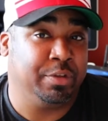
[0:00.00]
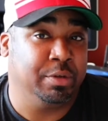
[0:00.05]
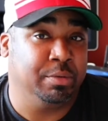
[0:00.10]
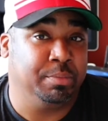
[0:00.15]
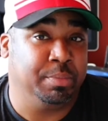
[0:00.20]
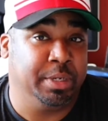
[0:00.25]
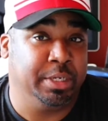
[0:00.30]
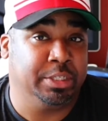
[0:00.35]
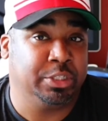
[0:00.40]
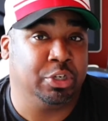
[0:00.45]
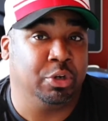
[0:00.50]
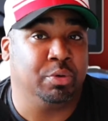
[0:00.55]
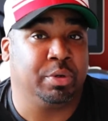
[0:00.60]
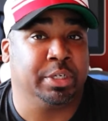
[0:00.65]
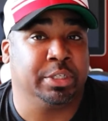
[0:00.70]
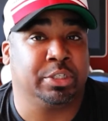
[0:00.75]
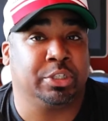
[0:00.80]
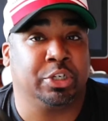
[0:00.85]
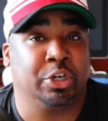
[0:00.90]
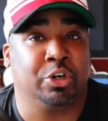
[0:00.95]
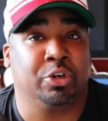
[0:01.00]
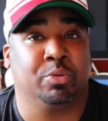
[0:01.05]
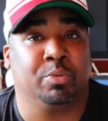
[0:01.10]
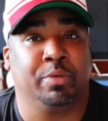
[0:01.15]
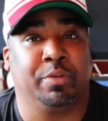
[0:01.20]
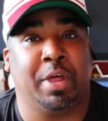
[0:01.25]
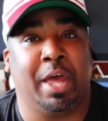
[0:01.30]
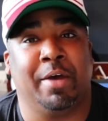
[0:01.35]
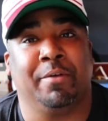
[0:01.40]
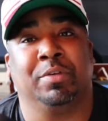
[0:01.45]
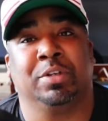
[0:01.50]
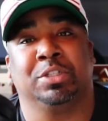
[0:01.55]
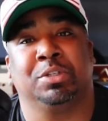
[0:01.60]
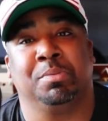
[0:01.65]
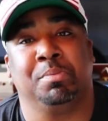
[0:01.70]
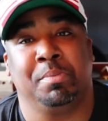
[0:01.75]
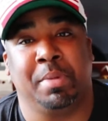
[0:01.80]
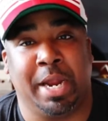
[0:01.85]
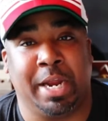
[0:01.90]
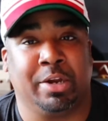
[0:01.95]
to be so concerned with having to
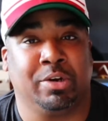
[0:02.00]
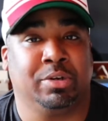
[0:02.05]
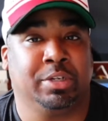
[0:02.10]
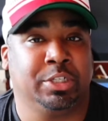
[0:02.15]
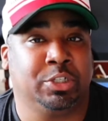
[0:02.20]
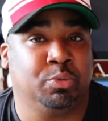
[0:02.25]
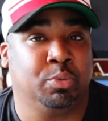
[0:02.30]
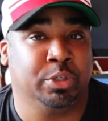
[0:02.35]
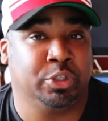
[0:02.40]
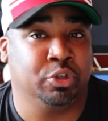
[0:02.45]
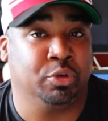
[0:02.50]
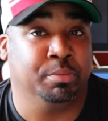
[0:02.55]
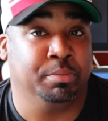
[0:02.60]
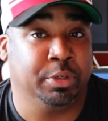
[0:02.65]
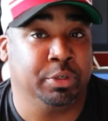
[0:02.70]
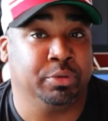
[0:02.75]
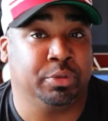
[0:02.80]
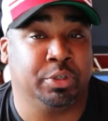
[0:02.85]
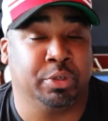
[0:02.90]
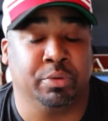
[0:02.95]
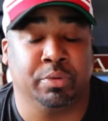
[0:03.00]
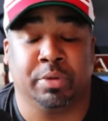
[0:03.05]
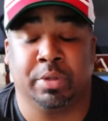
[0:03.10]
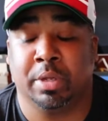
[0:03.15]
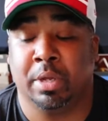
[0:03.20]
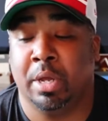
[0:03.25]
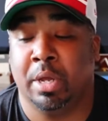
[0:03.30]
manually switch on Bluetooth.